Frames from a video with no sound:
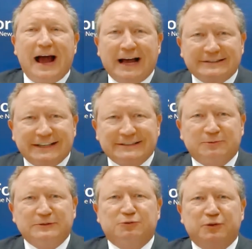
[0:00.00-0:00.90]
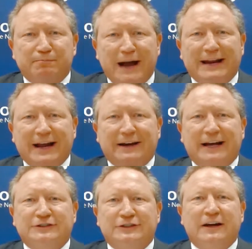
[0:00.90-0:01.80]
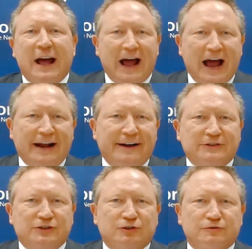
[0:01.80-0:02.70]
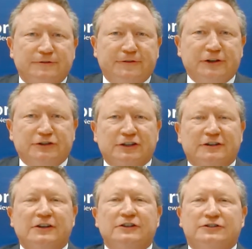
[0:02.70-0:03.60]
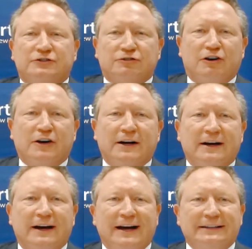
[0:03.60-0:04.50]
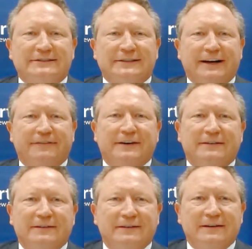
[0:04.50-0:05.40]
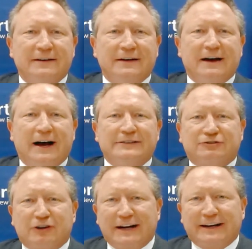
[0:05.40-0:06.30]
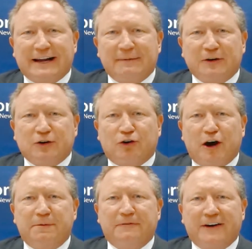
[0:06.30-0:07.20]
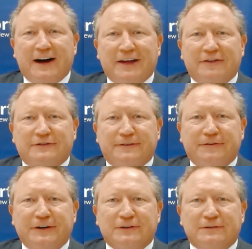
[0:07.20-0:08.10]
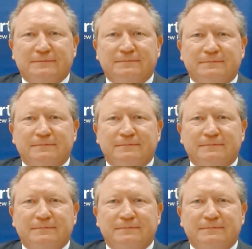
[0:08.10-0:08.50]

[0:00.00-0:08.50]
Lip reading: Assets which would make our nation and our children's future stronger and safer. Australia kept the door open for others to fill,